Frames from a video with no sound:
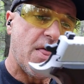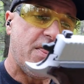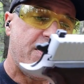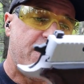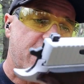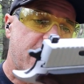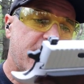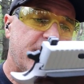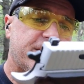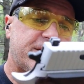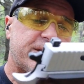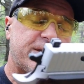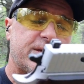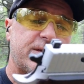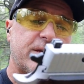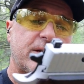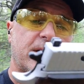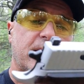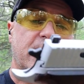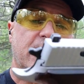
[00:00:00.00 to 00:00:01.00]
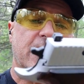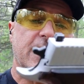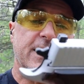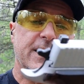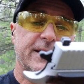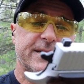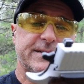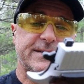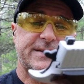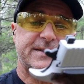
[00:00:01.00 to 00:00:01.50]
This
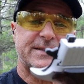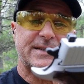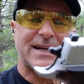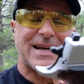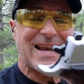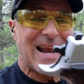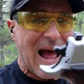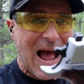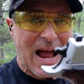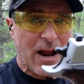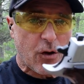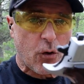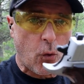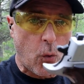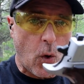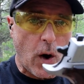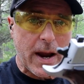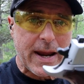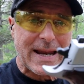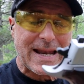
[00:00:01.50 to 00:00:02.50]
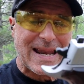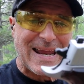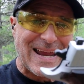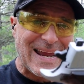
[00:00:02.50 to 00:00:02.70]
is not quite